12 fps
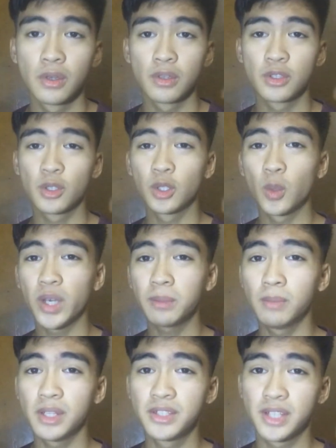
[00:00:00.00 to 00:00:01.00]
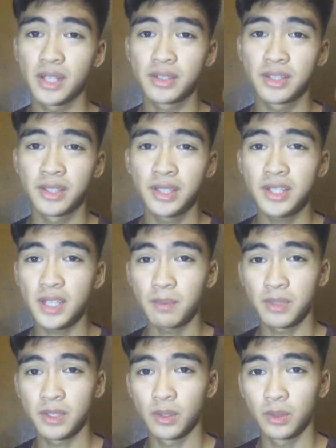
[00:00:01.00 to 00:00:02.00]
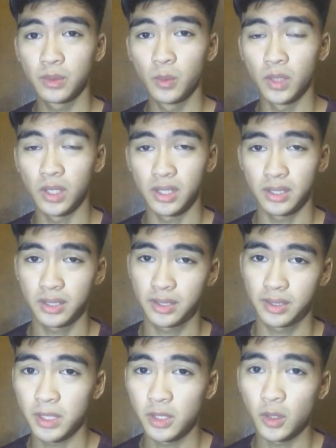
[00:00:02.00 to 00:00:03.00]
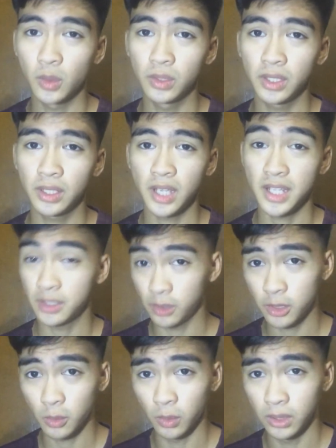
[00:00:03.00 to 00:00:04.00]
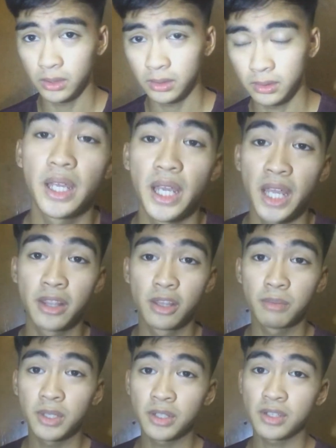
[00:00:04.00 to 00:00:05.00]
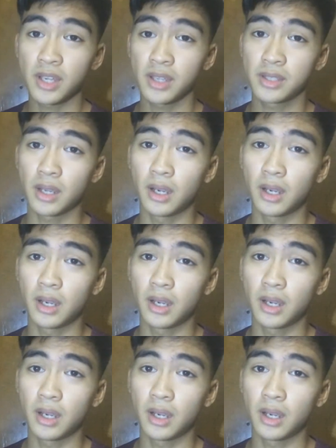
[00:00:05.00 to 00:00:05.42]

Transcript: So the white blood cells in this episode was patrolling as usual, and the monocytes